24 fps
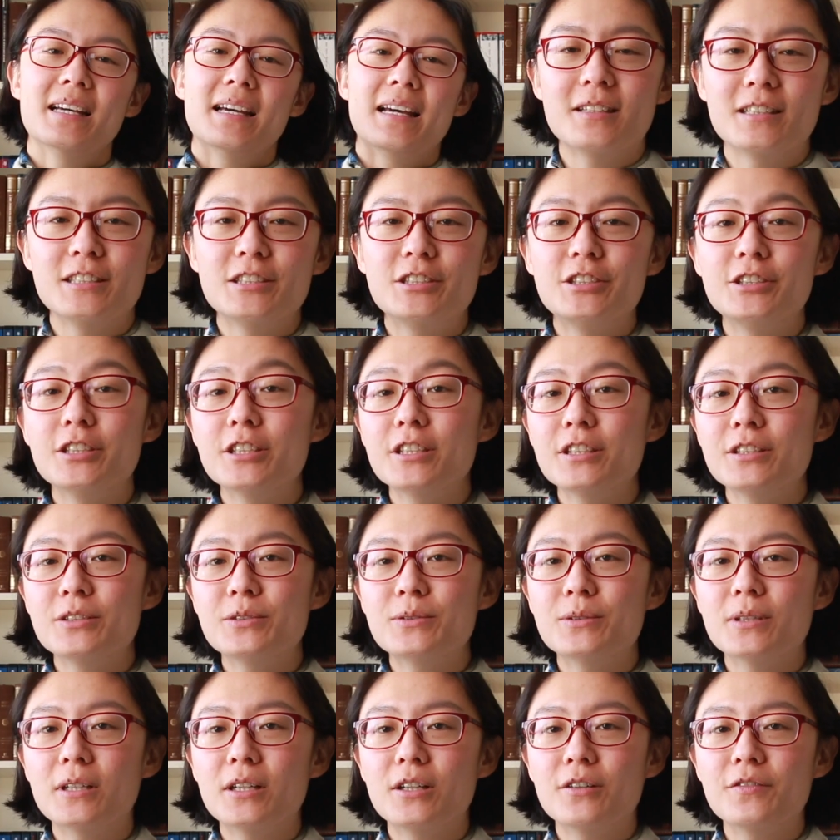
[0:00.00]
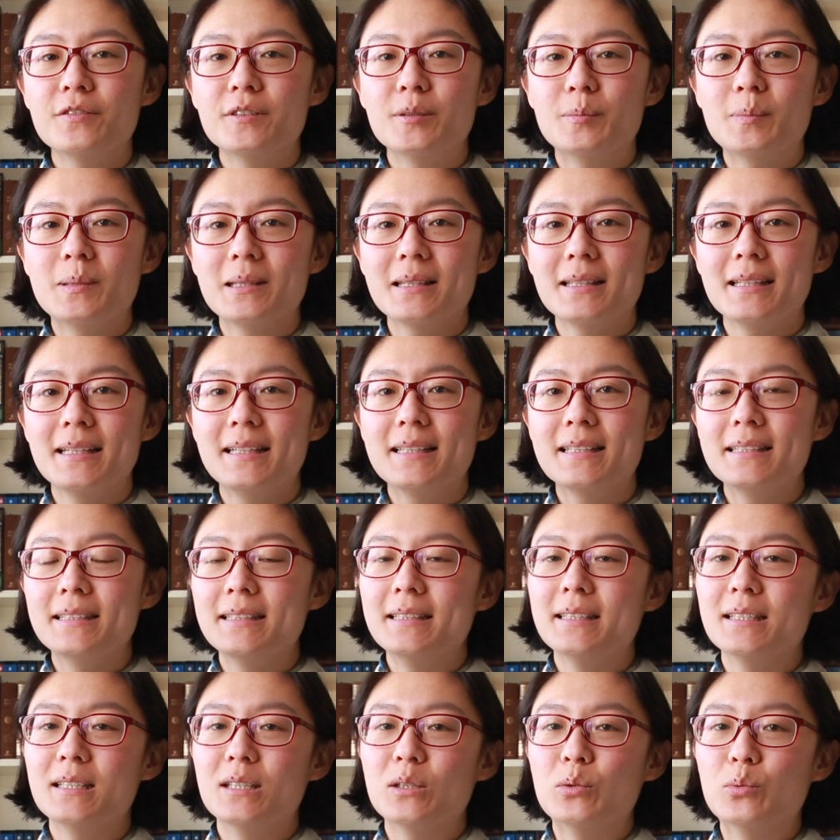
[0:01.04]
A Journal of the Plague
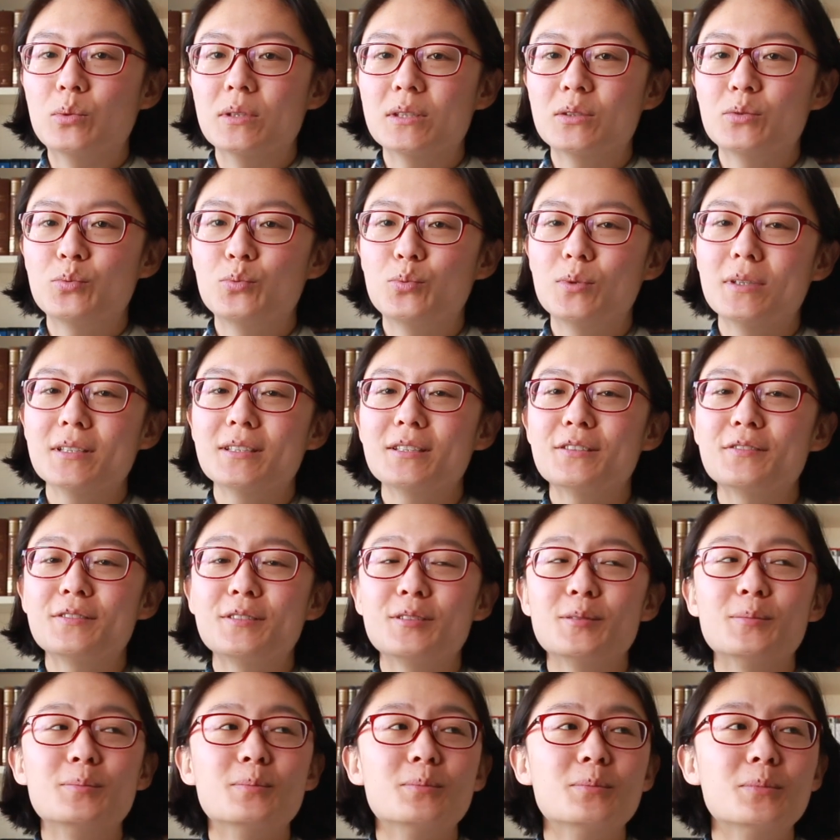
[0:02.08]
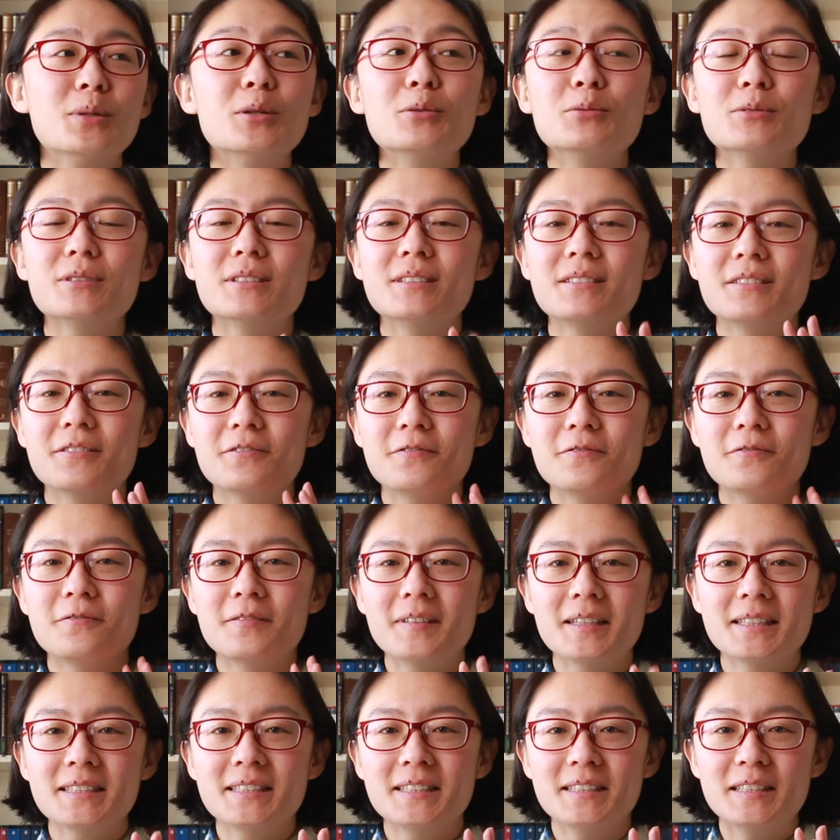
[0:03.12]
Year was one of the most
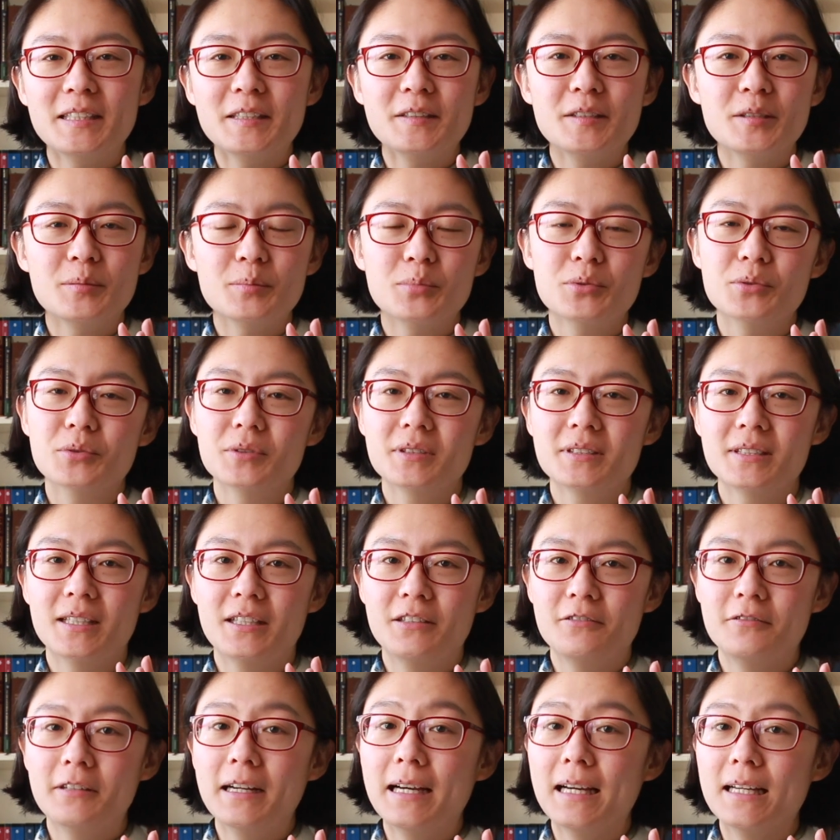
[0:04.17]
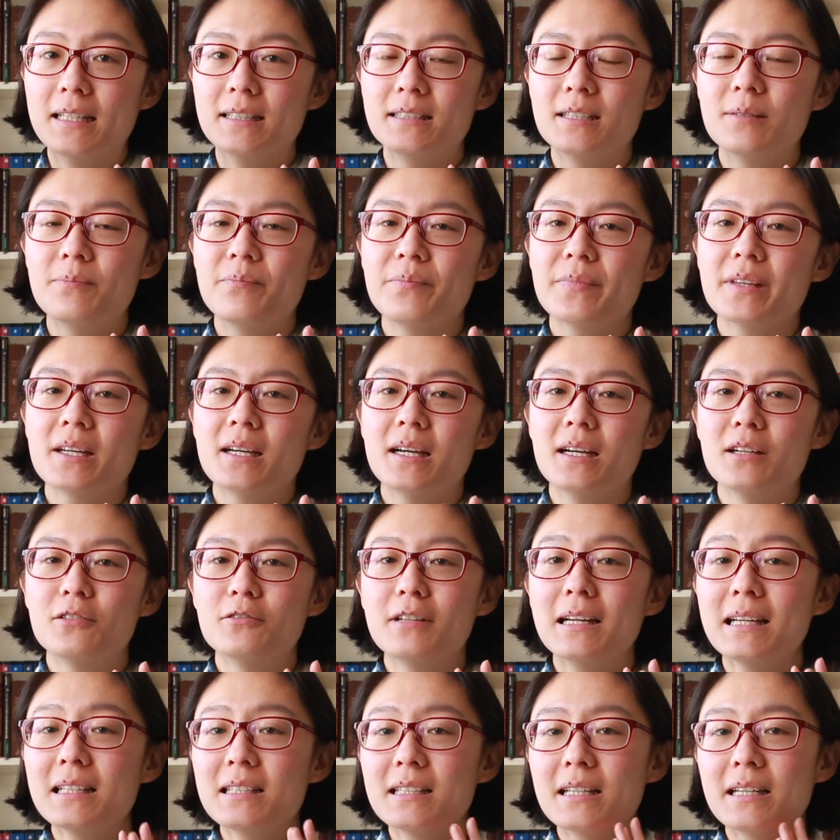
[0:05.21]
fascinating books I read. I
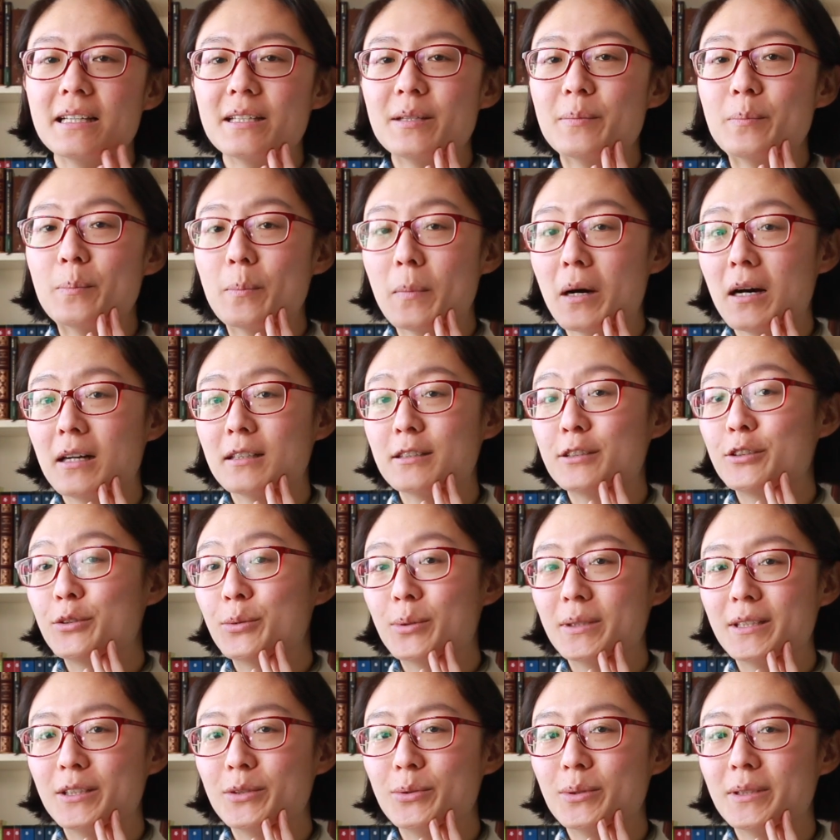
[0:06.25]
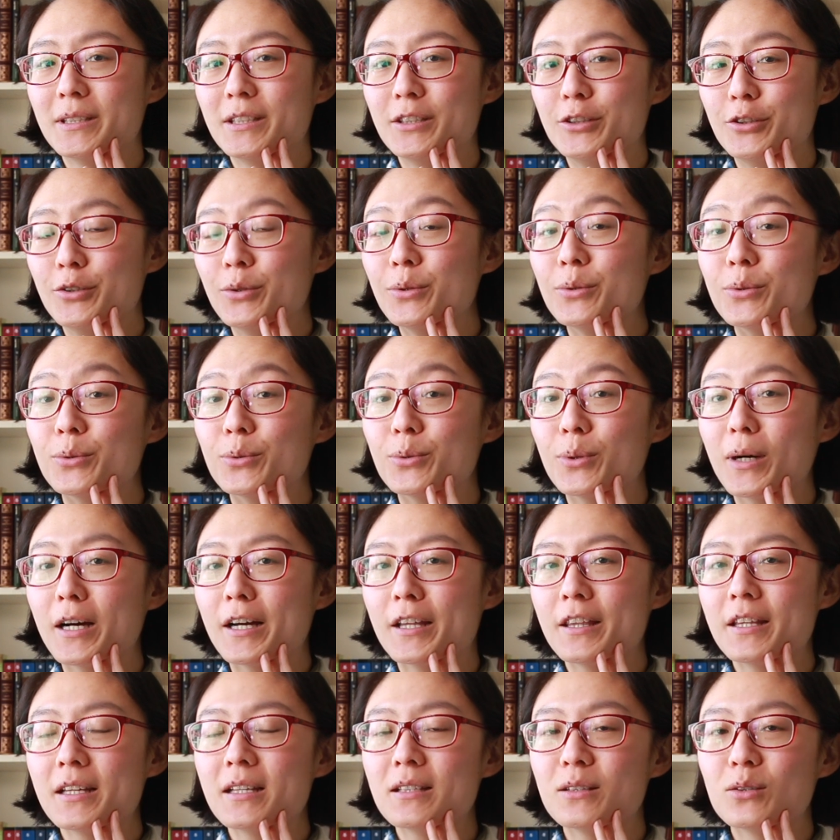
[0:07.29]
read it in March 2022. I
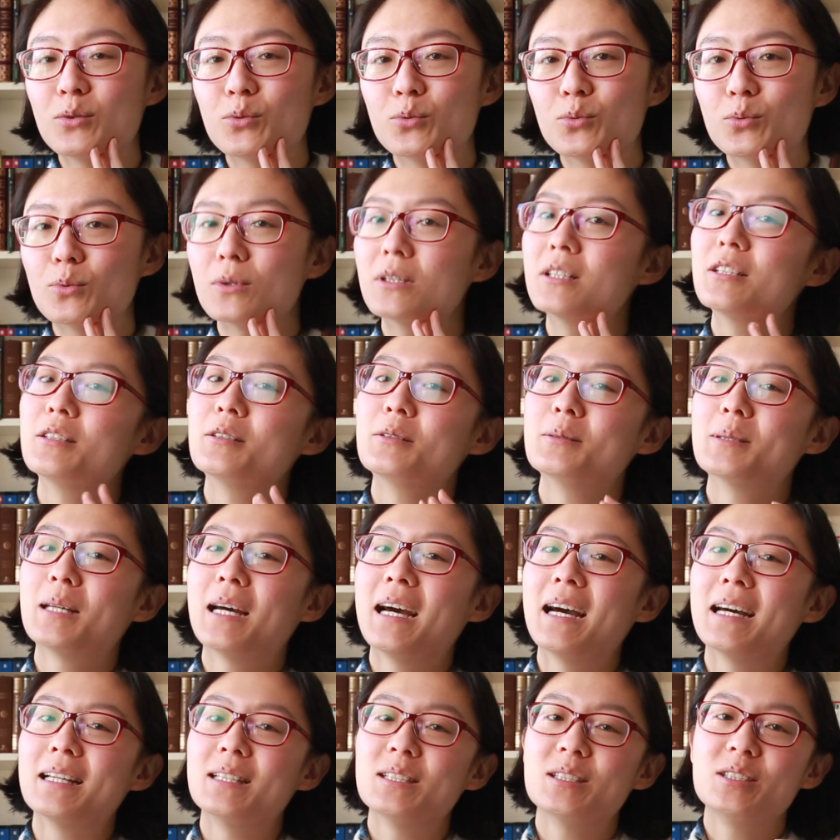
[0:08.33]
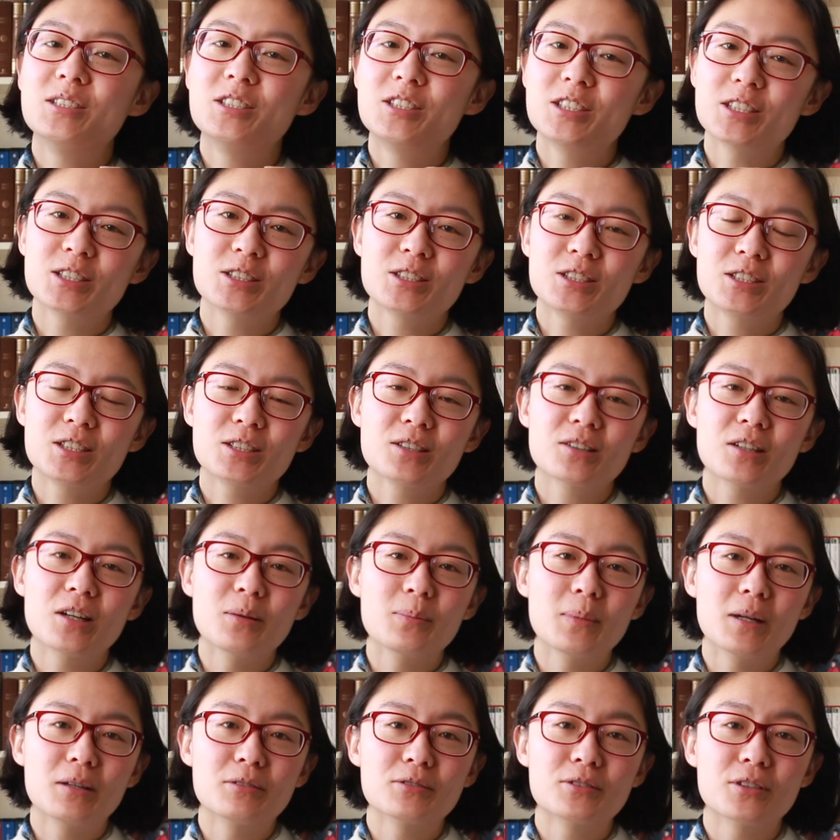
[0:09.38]
think the world had just
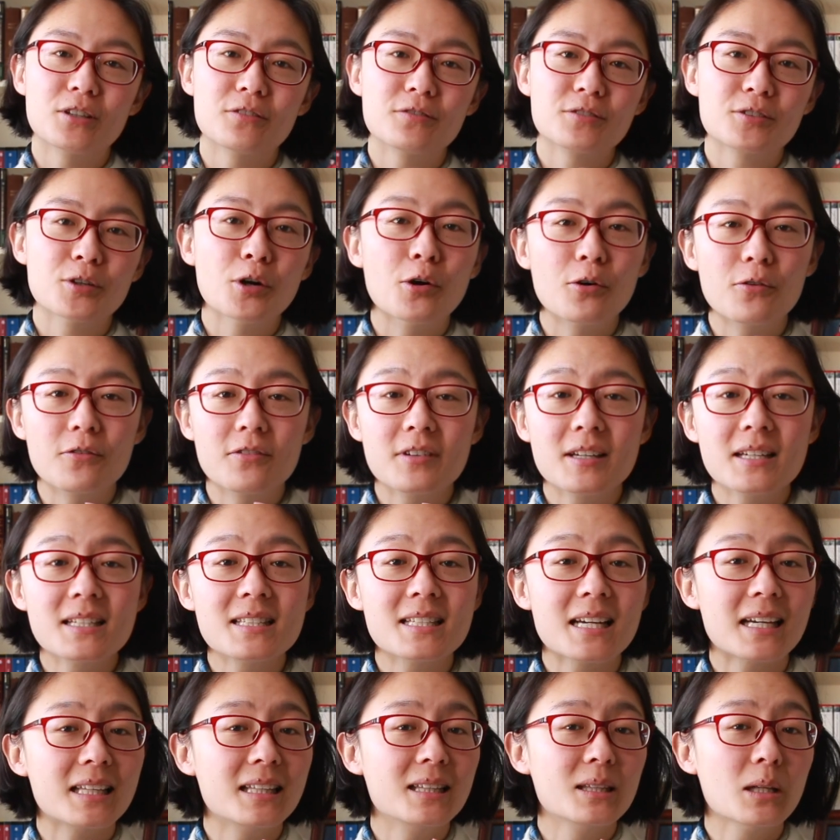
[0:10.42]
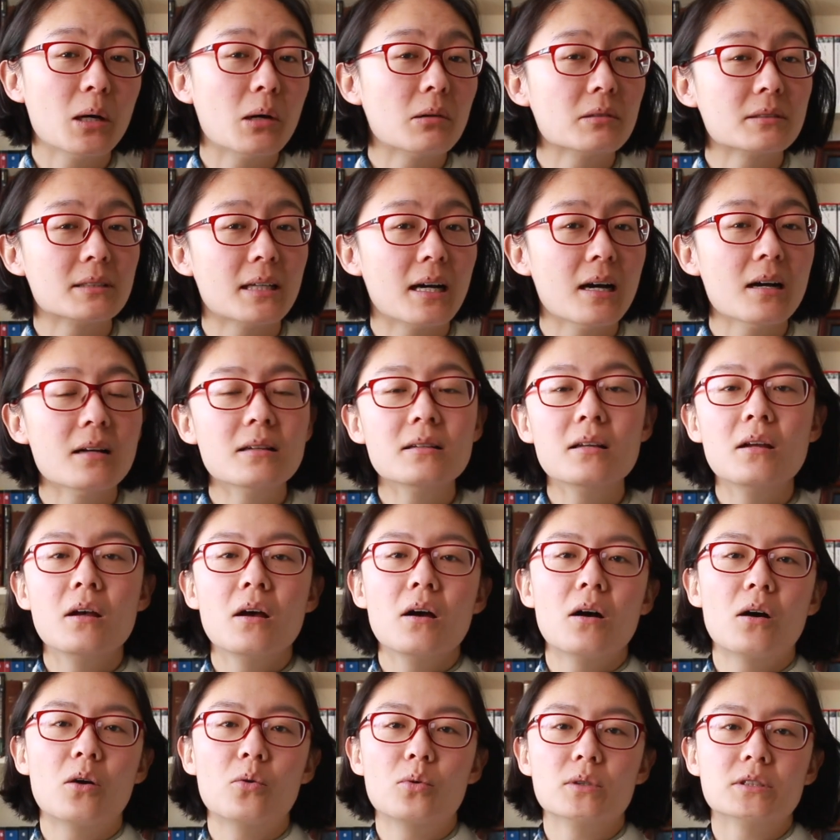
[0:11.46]
come out of COVID and lockdown,
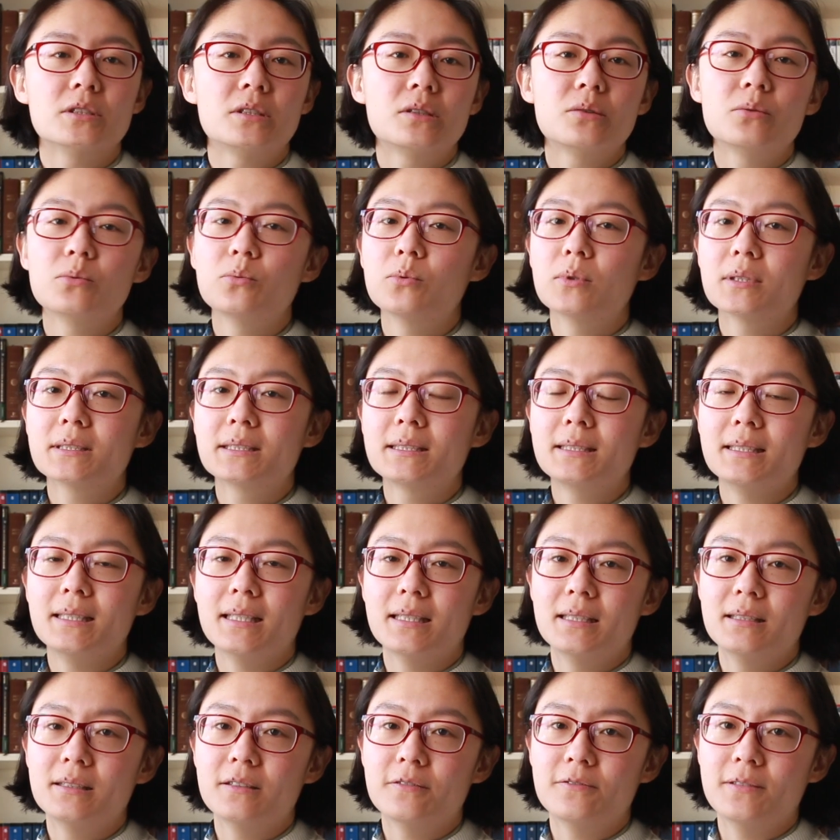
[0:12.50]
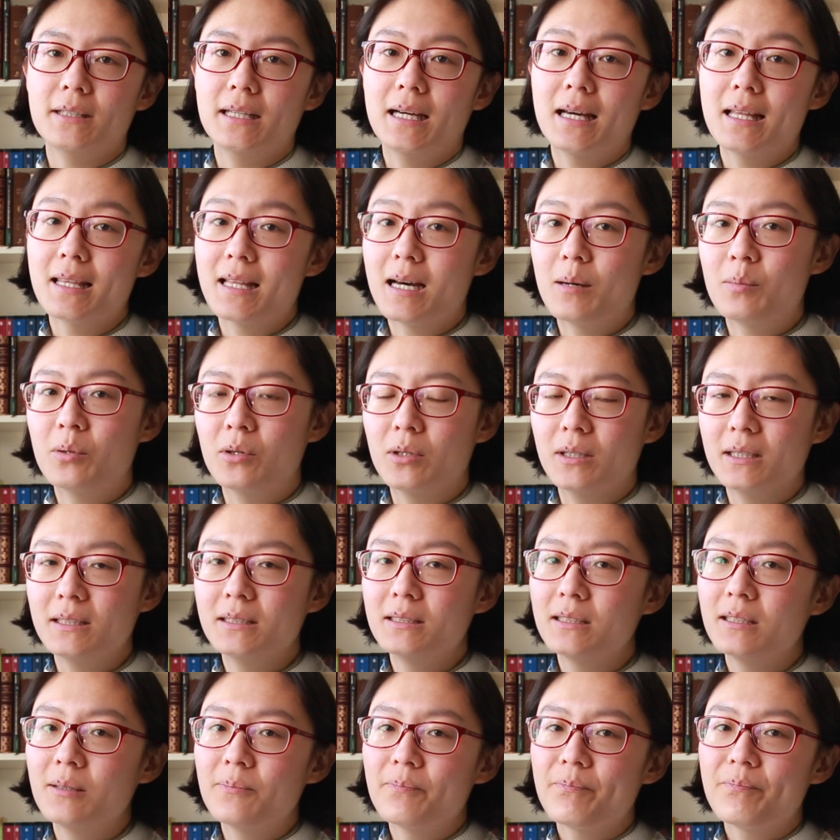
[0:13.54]
or was towards the end of it at that
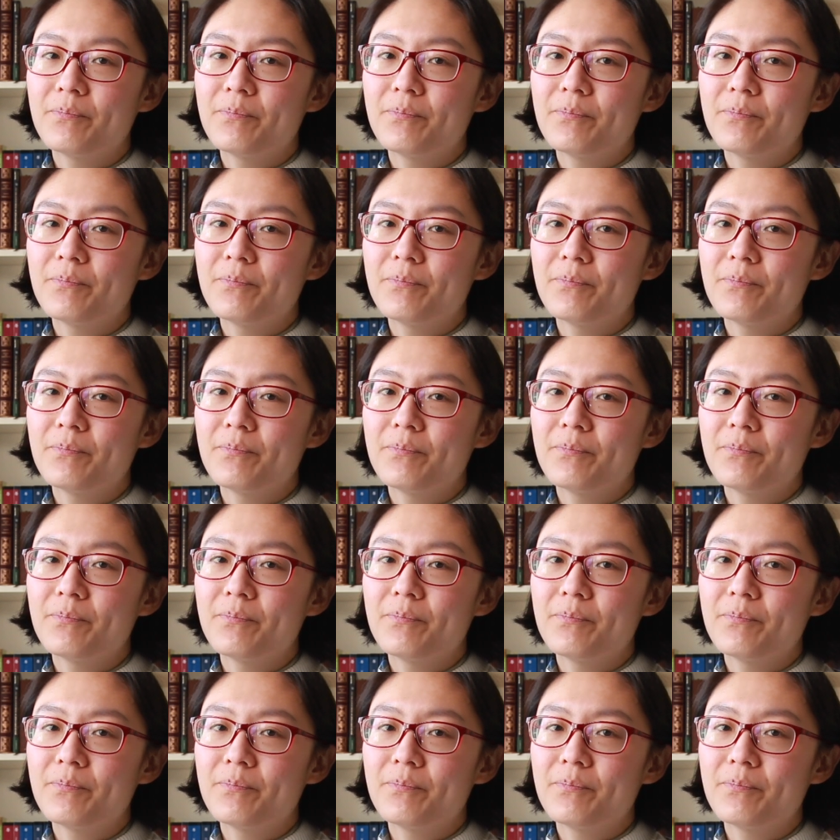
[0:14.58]
point.